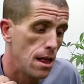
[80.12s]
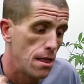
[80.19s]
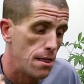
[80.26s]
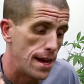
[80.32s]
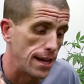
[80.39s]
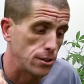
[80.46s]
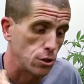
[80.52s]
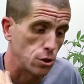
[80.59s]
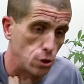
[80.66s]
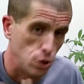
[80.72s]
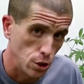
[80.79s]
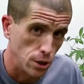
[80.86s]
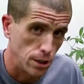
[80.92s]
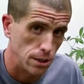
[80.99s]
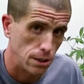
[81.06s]
That's
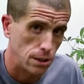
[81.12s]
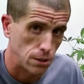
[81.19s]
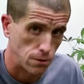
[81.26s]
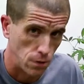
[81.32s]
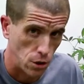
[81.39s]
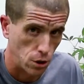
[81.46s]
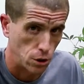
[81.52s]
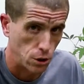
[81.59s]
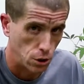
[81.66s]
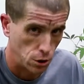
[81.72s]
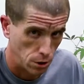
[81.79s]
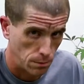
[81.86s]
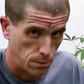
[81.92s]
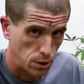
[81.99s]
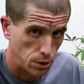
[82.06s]
good as far as
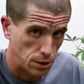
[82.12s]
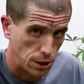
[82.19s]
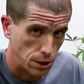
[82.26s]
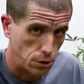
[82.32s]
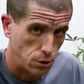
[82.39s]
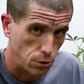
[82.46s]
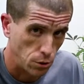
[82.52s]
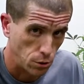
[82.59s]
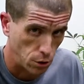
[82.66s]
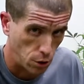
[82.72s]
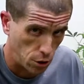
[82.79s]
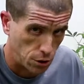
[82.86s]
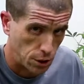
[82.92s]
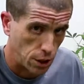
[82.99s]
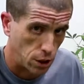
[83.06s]
your ability to do
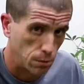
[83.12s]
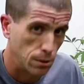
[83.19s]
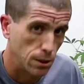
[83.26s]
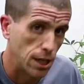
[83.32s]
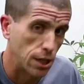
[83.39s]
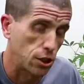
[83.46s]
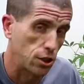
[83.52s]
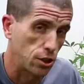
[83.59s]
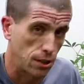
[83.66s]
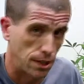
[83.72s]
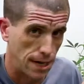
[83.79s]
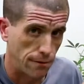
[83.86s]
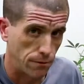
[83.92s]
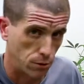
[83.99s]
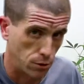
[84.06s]
large-scale production and
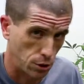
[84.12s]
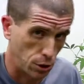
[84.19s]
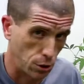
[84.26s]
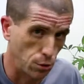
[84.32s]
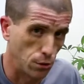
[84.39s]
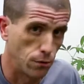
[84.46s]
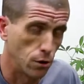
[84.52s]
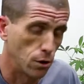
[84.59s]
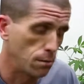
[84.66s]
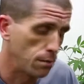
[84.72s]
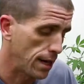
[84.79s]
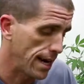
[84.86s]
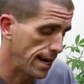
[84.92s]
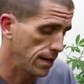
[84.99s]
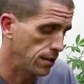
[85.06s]
have really uniform
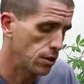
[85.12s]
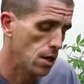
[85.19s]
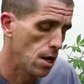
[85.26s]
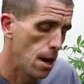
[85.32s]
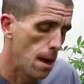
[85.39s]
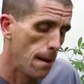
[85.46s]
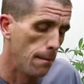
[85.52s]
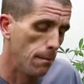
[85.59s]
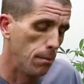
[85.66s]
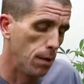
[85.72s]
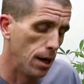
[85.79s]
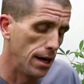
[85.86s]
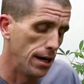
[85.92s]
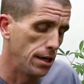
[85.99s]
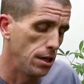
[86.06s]
plants,
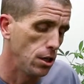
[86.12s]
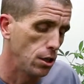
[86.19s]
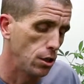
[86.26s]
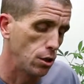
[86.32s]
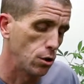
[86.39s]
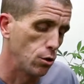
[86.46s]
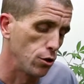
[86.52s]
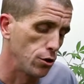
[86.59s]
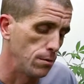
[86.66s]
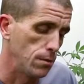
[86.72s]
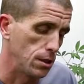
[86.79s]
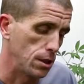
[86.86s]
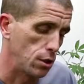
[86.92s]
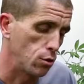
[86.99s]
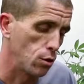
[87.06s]
but you're
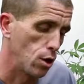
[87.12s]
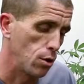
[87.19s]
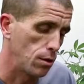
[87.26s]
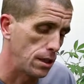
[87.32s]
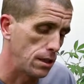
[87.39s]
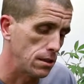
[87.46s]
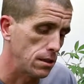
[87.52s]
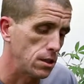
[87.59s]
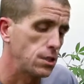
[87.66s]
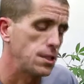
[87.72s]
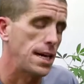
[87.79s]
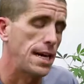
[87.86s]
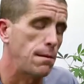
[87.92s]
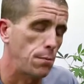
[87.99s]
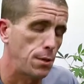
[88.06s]
ultimately growing the
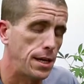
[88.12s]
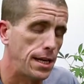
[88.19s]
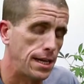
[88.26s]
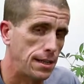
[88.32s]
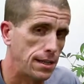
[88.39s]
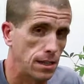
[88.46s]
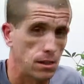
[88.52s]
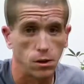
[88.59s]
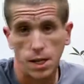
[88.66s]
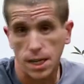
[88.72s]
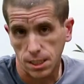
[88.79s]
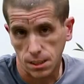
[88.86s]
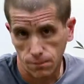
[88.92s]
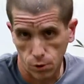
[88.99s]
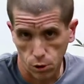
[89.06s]
same thing that
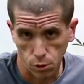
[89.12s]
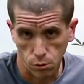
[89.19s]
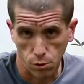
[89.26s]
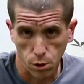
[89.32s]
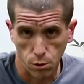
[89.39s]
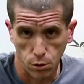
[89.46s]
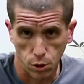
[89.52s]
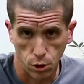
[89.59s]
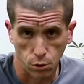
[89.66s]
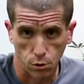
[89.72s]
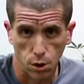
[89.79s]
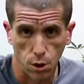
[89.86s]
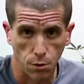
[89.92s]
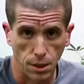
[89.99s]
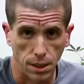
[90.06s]
lots of other growers are
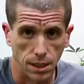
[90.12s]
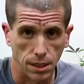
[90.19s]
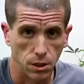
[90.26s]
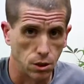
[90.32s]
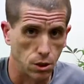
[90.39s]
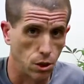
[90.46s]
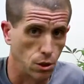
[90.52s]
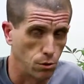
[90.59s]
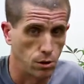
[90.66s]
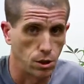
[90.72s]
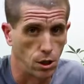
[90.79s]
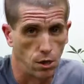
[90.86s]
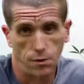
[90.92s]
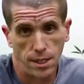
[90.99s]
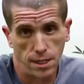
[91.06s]
growing. And so,
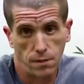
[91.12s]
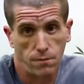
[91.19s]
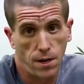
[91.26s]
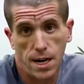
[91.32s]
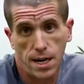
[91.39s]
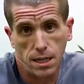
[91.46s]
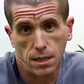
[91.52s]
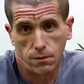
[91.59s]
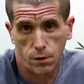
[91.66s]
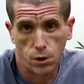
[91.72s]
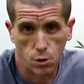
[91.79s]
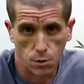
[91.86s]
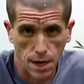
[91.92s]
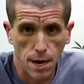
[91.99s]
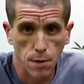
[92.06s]
that's fine if
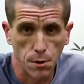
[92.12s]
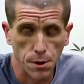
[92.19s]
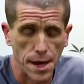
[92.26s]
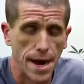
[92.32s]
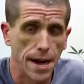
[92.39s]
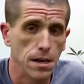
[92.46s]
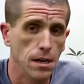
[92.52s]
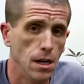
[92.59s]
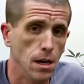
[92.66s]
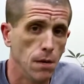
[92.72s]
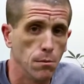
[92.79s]
you're okay with that.